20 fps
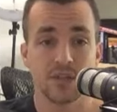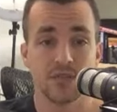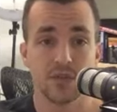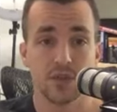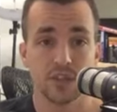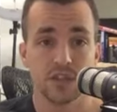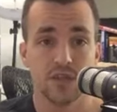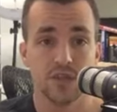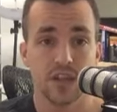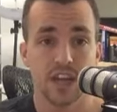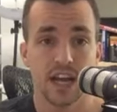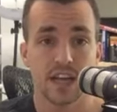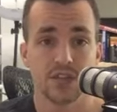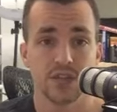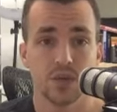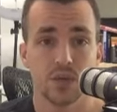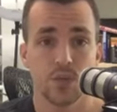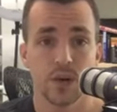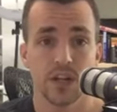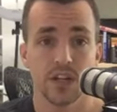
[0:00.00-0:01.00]
For those of you guys
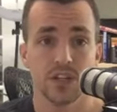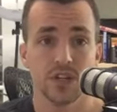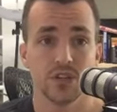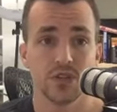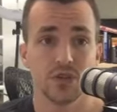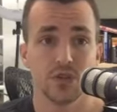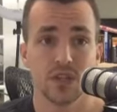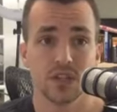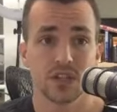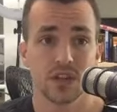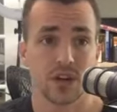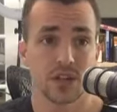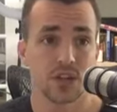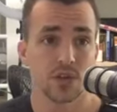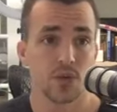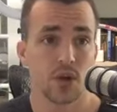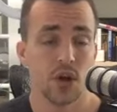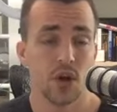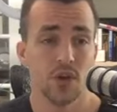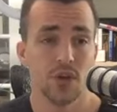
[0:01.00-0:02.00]
who want to just do this on
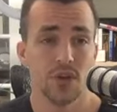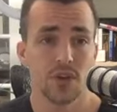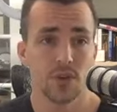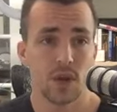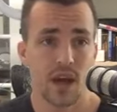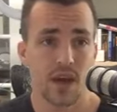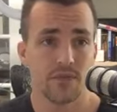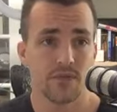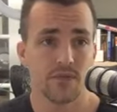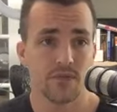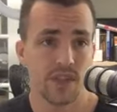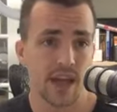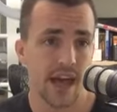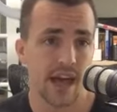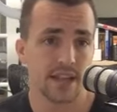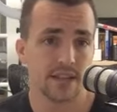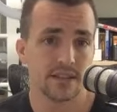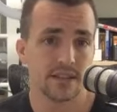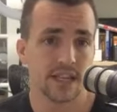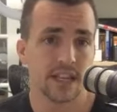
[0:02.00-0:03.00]
your own, you have
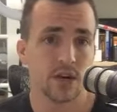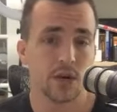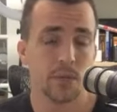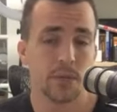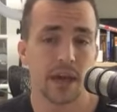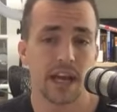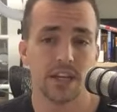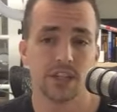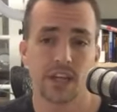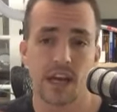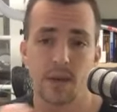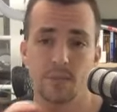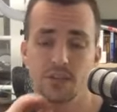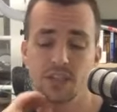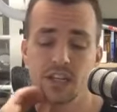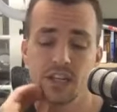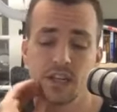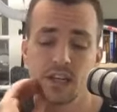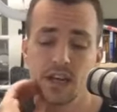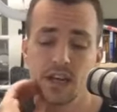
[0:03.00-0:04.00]
that single page option.